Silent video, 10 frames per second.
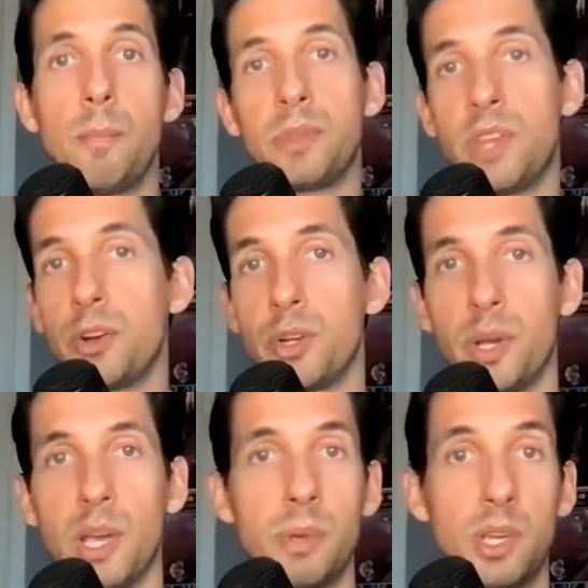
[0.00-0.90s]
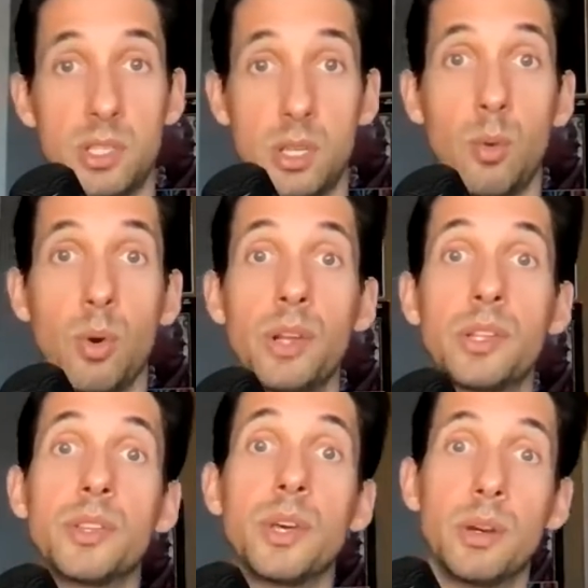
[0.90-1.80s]
but they're doing it because they're worried
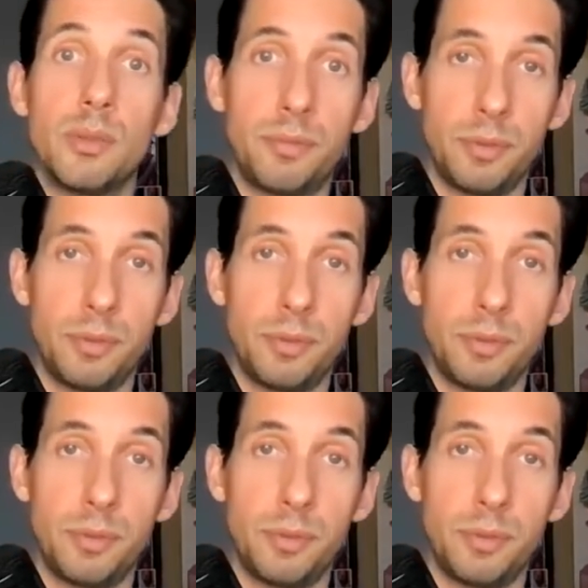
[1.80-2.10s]
that the